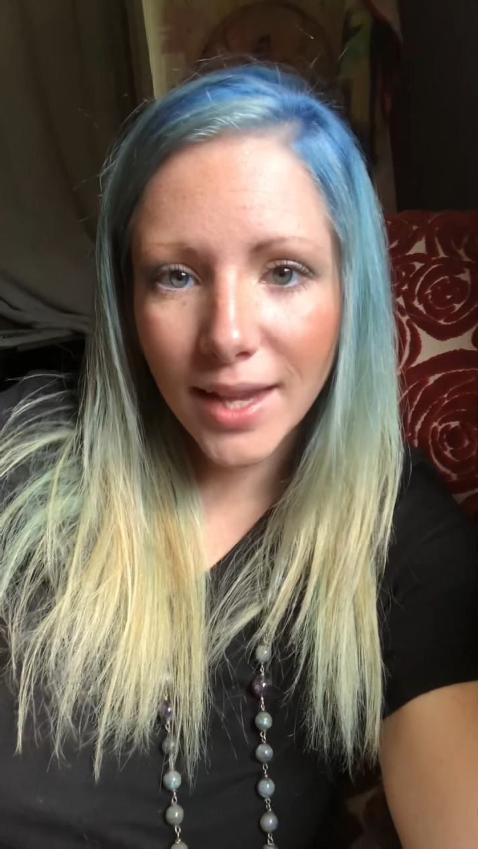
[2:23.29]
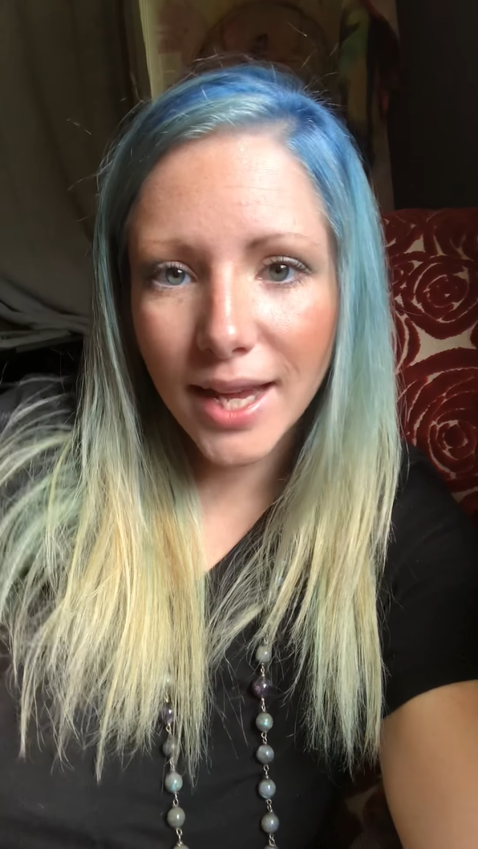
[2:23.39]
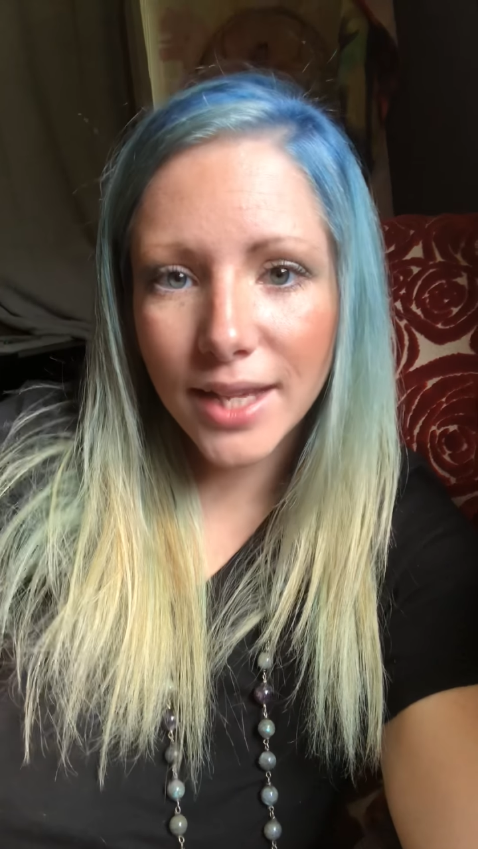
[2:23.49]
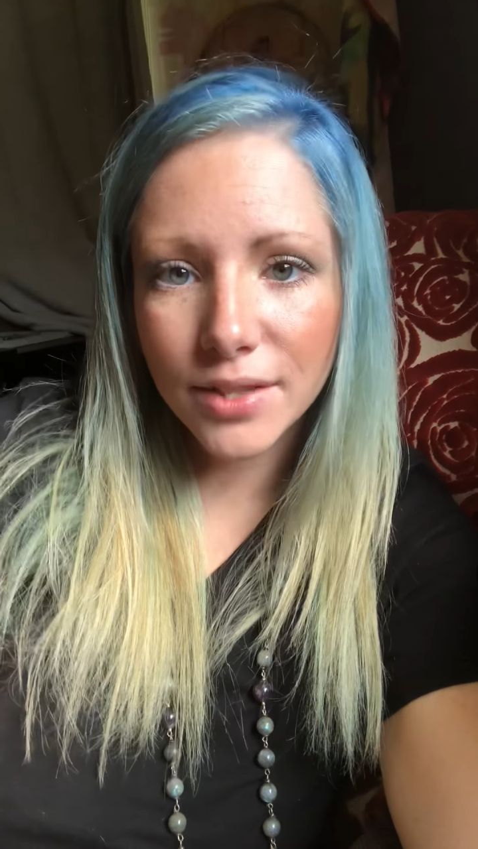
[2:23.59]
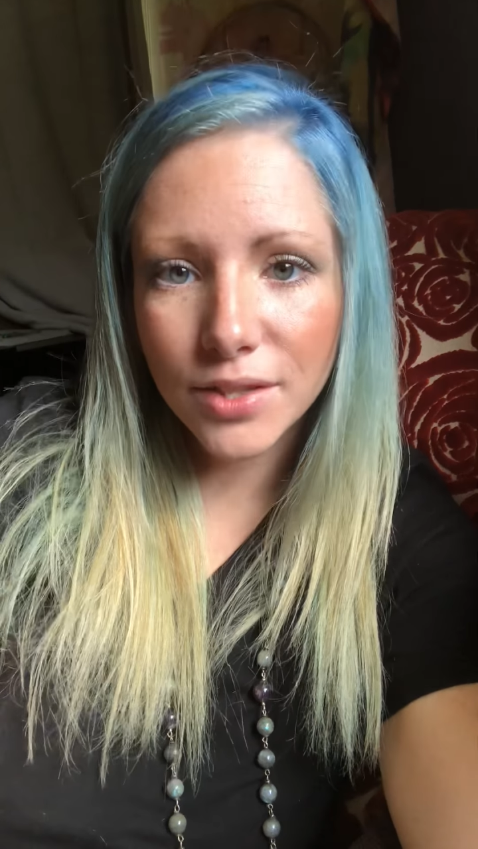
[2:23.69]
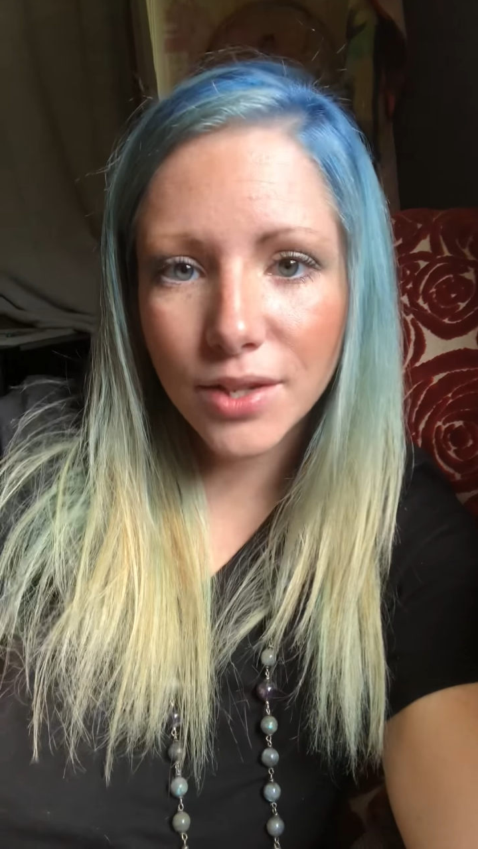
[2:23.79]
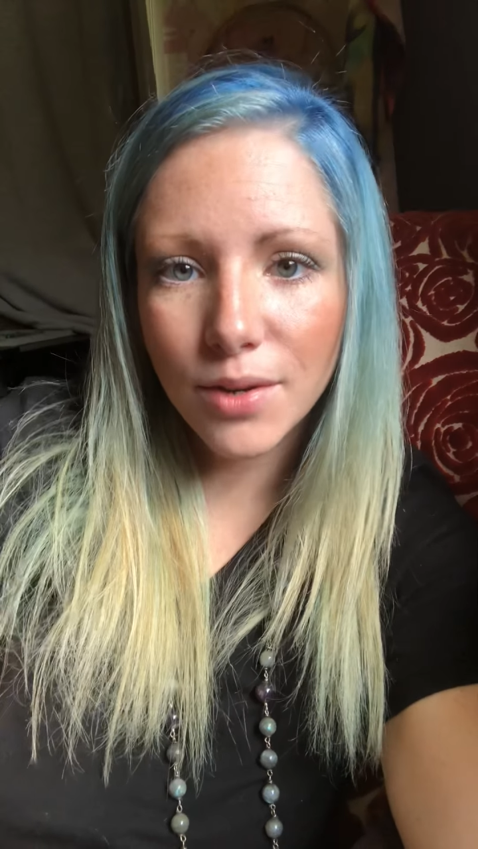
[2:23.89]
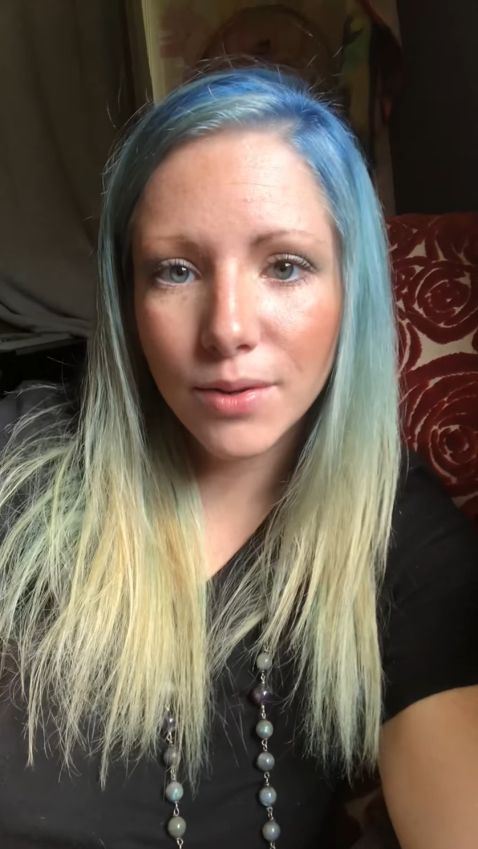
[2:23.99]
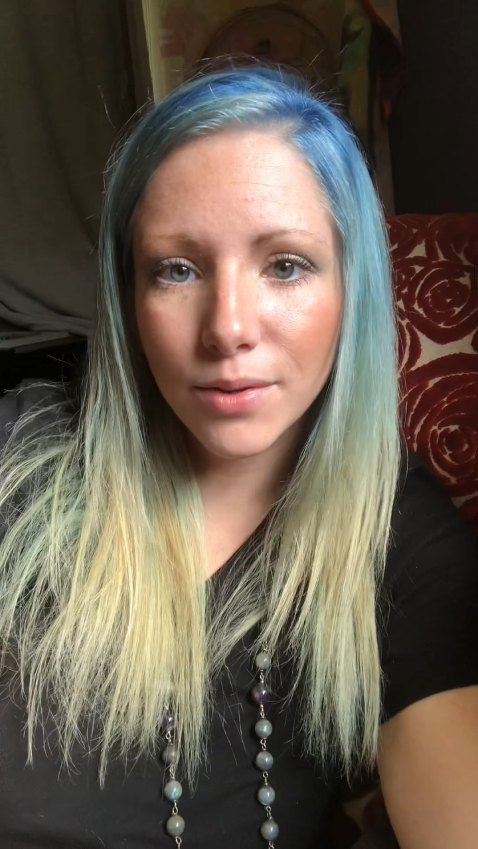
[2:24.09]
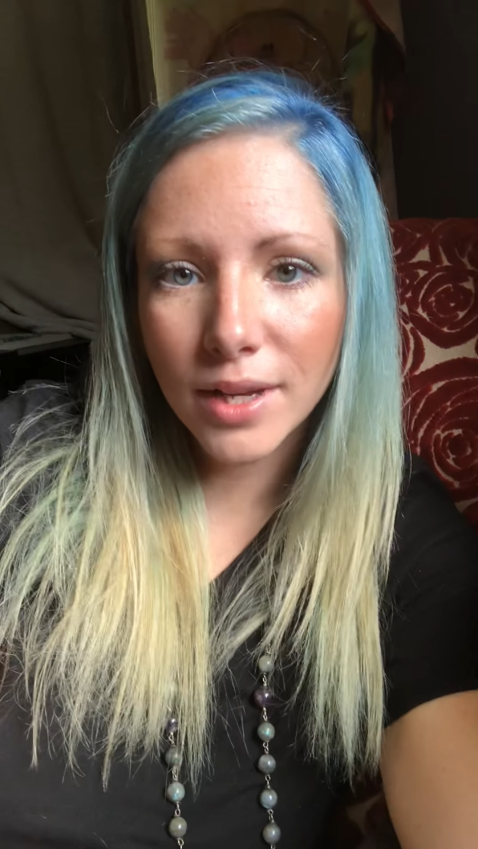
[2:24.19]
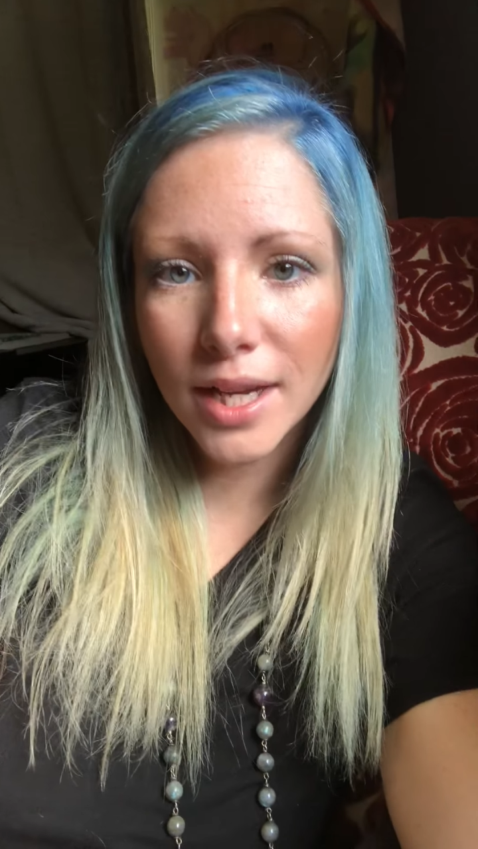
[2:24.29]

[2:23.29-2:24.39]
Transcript: And so